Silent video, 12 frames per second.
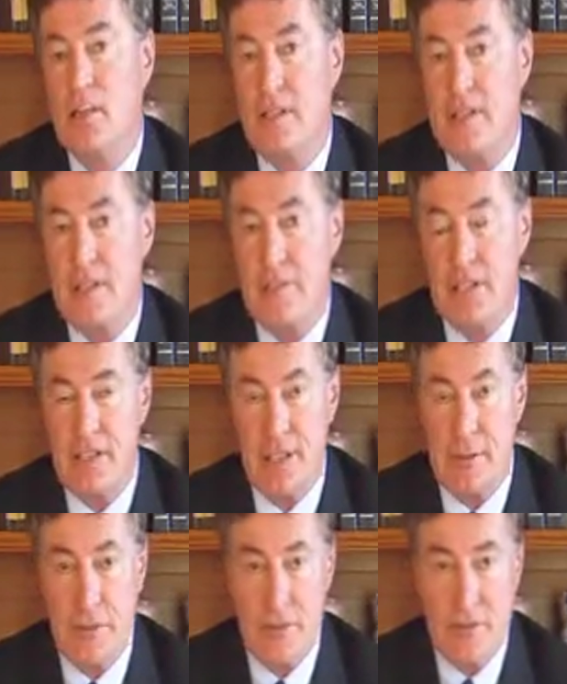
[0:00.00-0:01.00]
because I want to
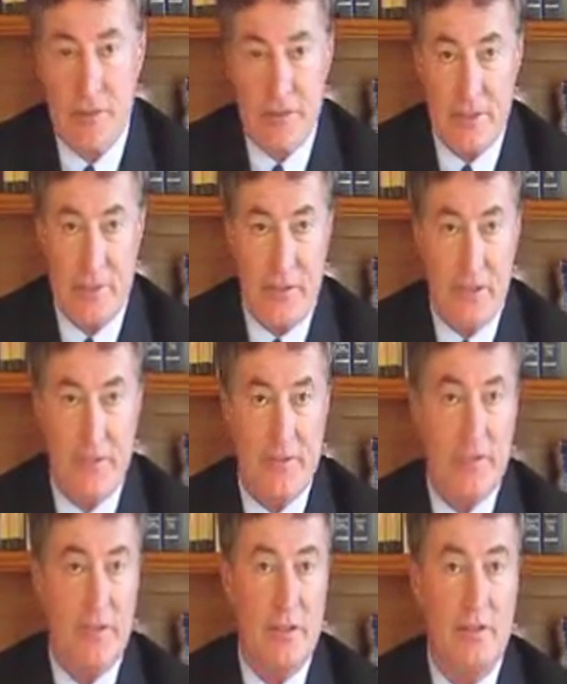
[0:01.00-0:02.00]
demonstrate some
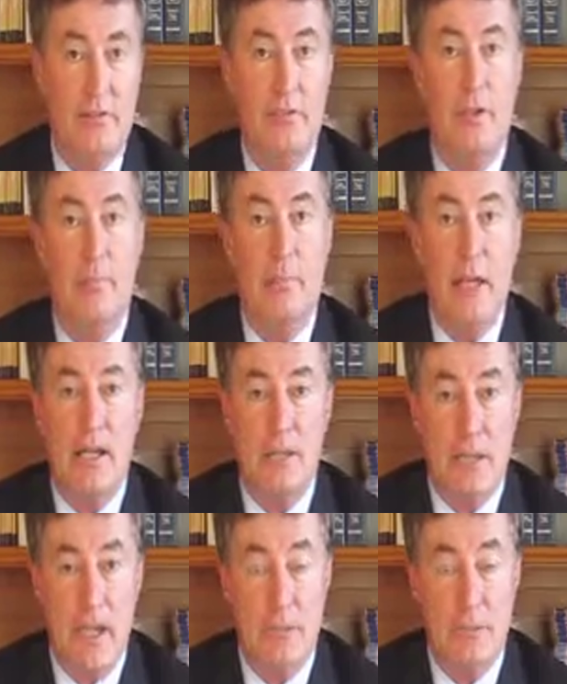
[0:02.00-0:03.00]
things to you
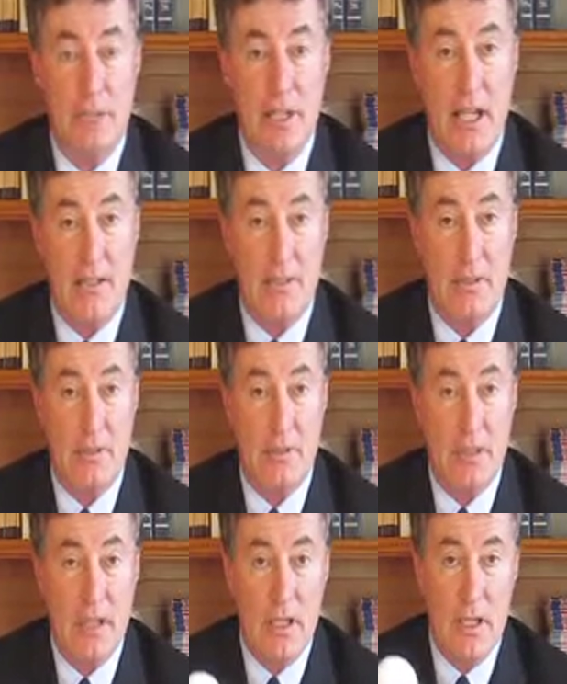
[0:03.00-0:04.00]
about carbon
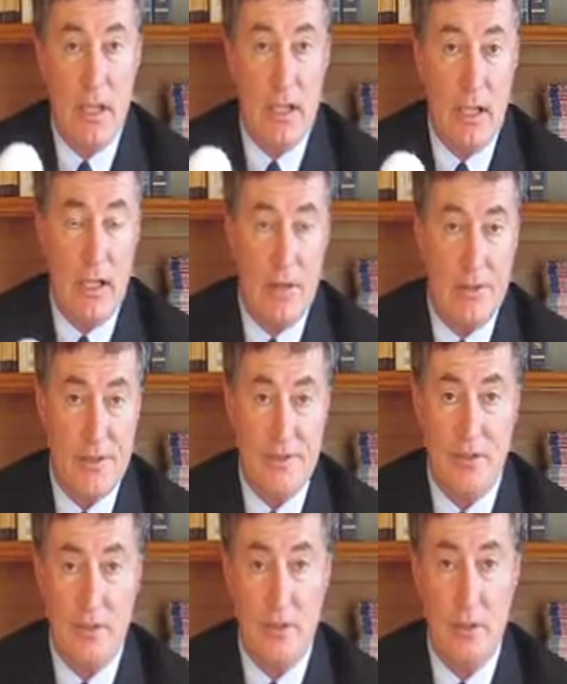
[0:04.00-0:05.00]
monoxide and how it's
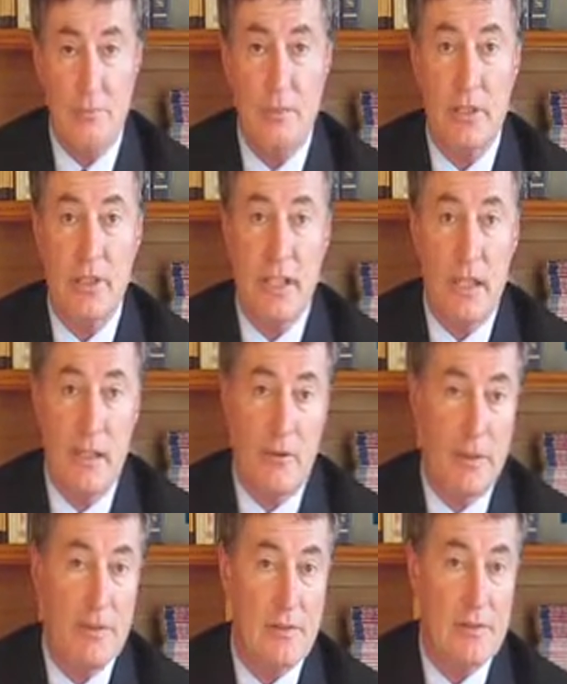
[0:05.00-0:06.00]
formed and
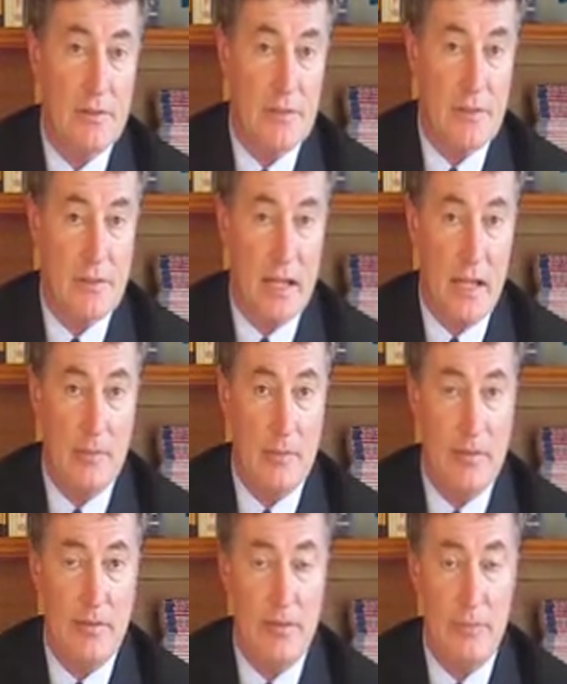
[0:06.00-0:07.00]
how it
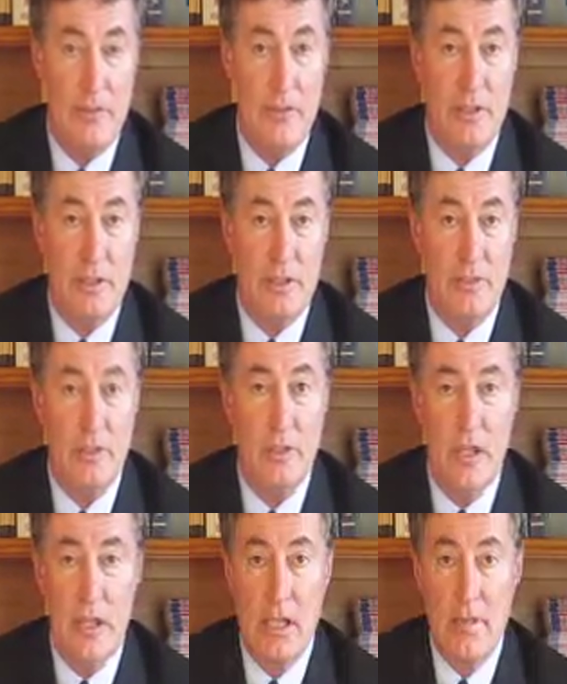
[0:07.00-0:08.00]
damages human tissue
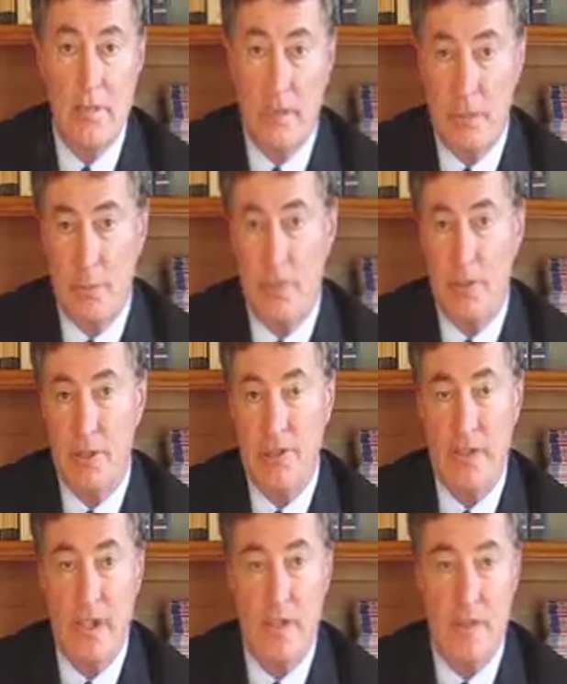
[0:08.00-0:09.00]
to help you
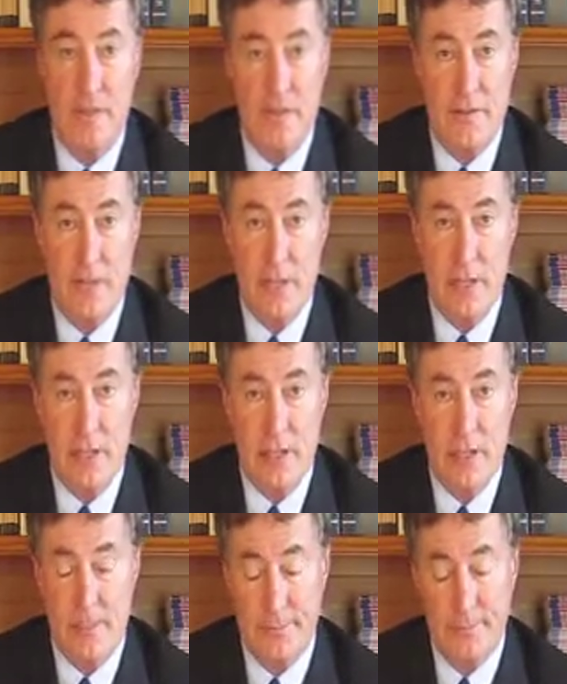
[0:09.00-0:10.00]
understand the things on our
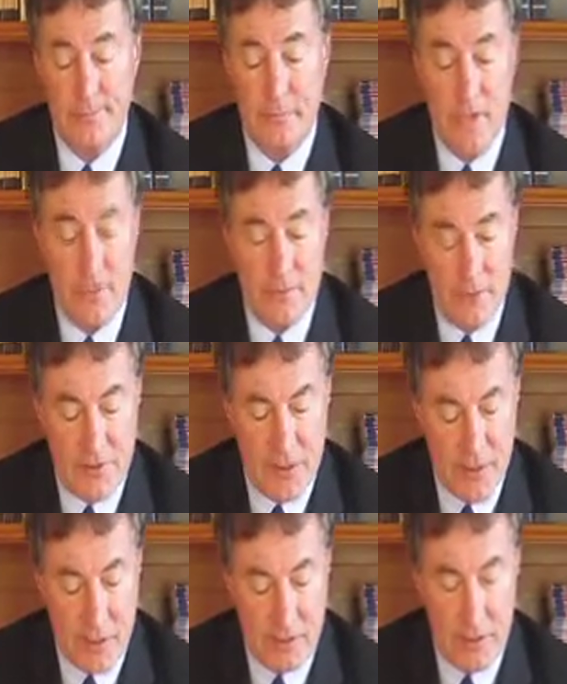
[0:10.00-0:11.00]
page. Now, the first
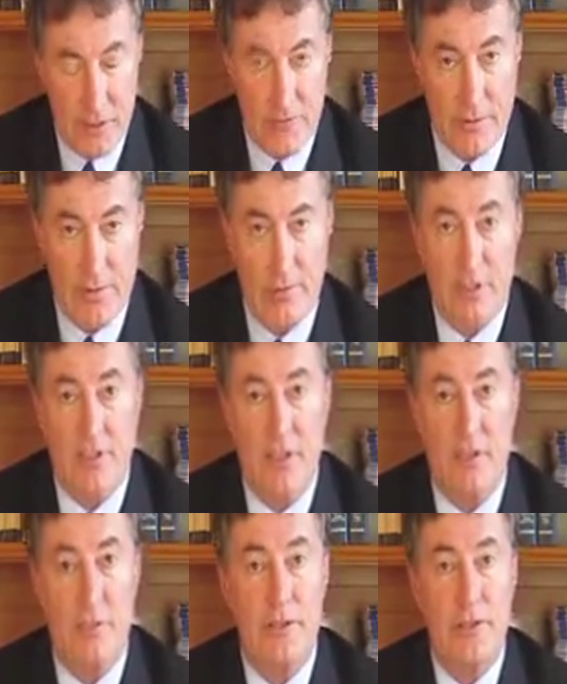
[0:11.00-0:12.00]
thing I'm going to do is I'm going to
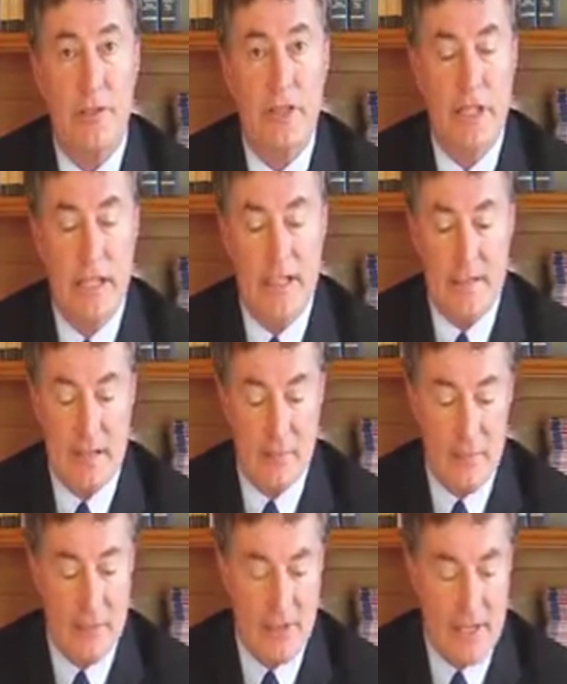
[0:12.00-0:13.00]
start with a
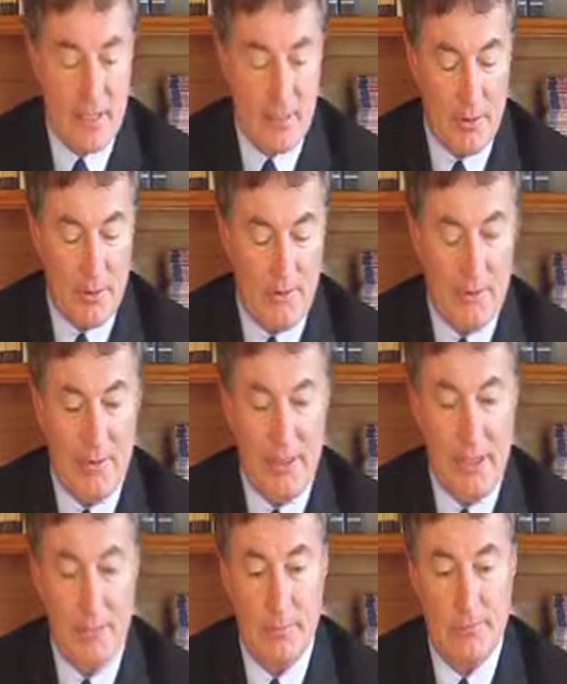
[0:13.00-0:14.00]
simple example of a
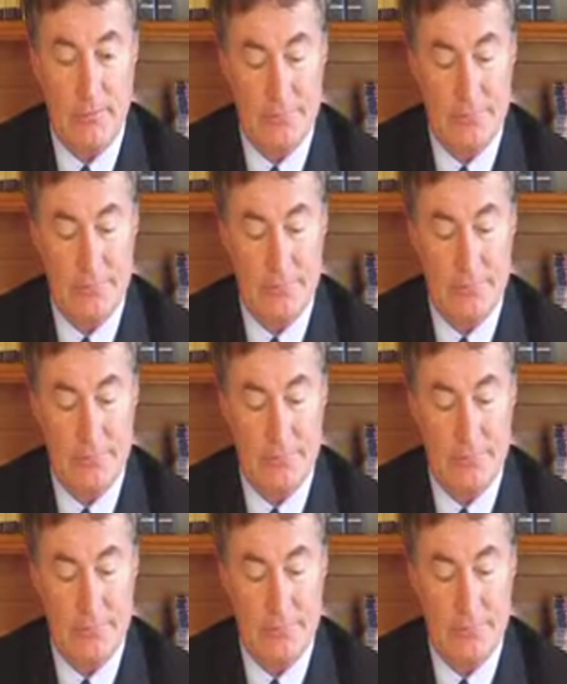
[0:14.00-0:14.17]
flame.